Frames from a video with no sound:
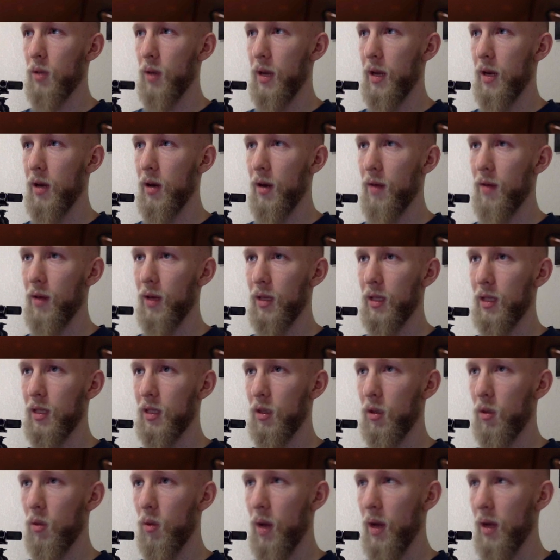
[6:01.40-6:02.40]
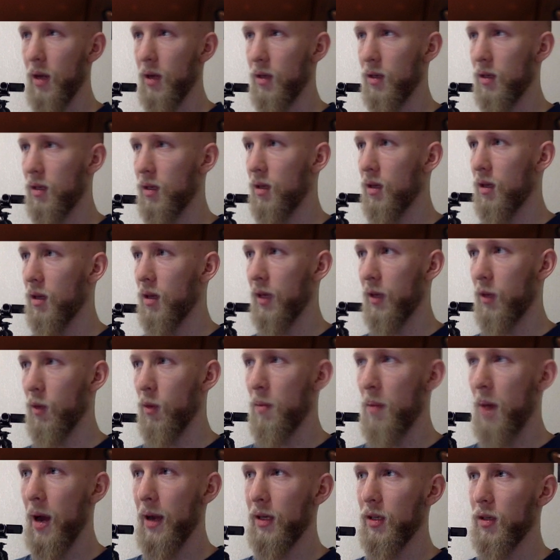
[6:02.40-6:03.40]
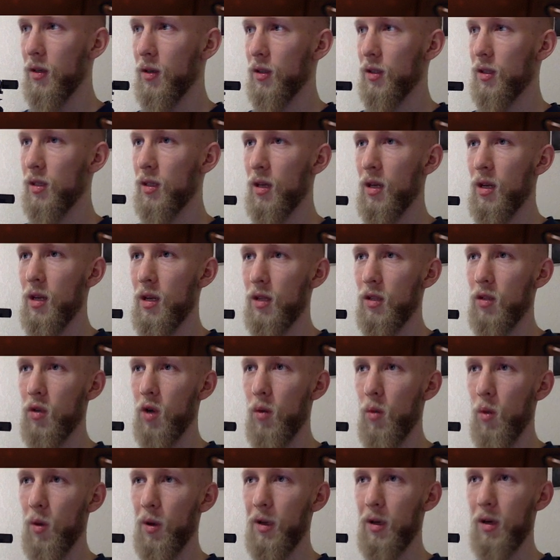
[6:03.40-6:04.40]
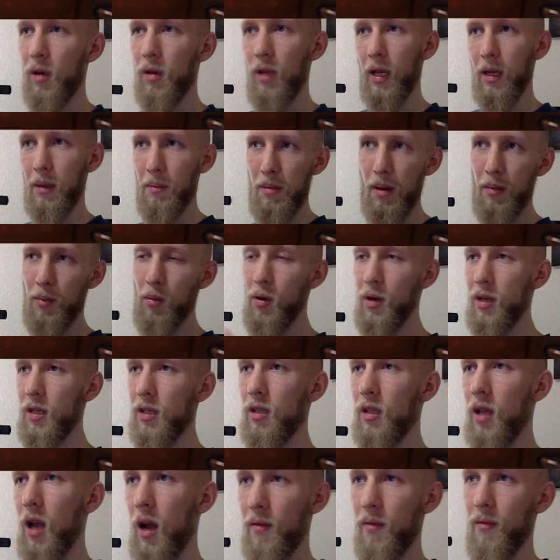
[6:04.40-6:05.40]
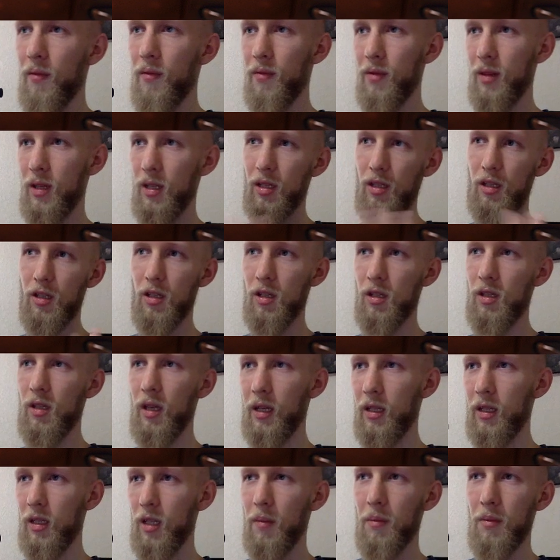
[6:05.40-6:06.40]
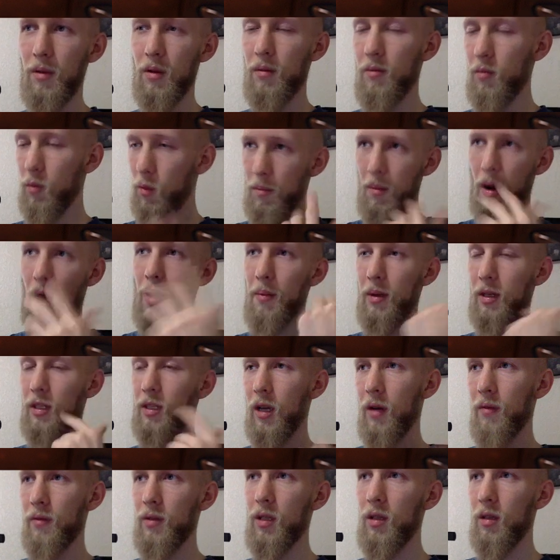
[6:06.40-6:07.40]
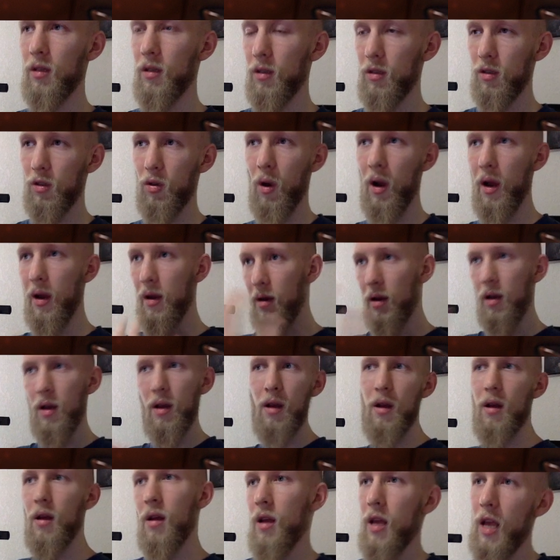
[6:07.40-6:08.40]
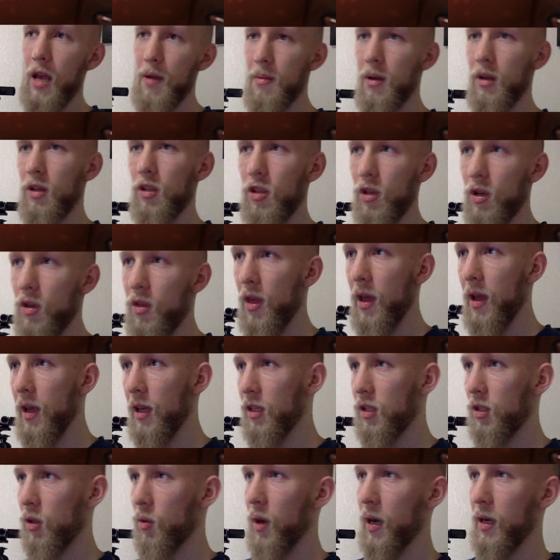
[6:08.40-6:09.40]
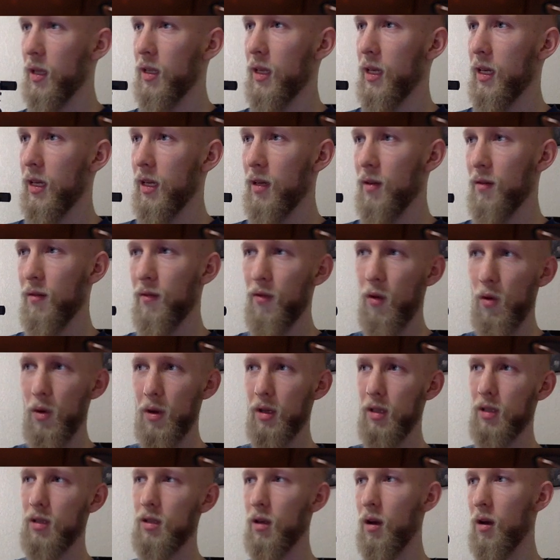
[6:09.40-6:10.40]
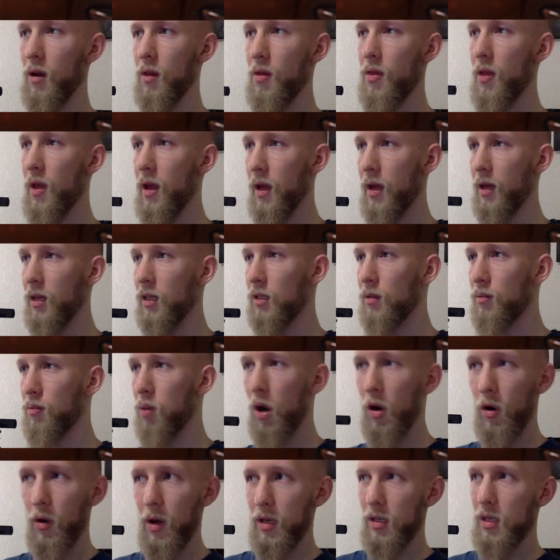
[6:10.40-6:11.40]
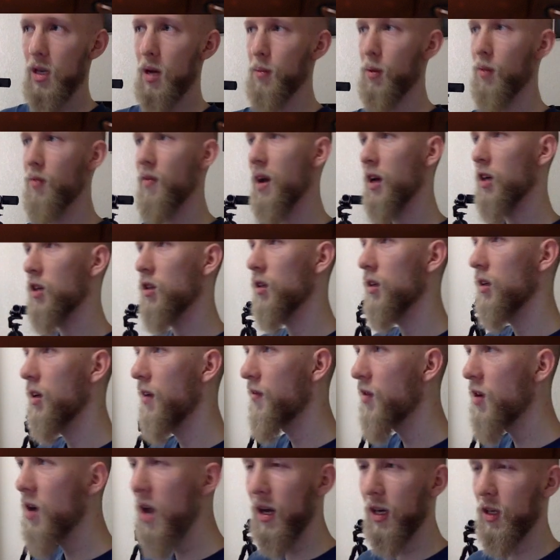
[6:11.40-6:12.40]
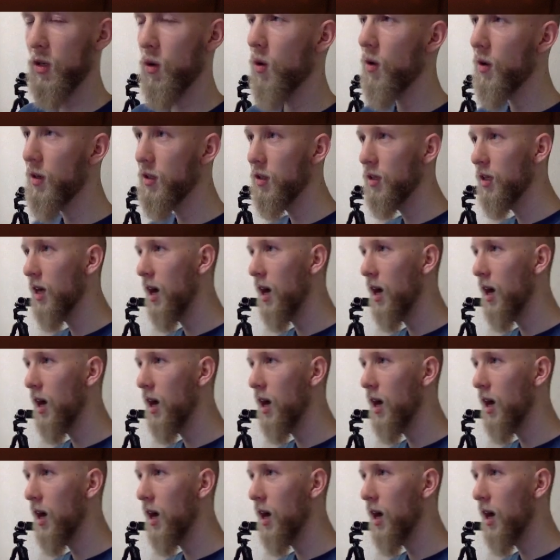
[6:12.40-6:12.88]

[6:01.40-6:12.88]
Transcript: right here I've got these little white like reminders. So I'm working on like memory stuff. This is just like something to remind myself to try and image things correctly, focus on things, progress not perfection. If you're not growing, you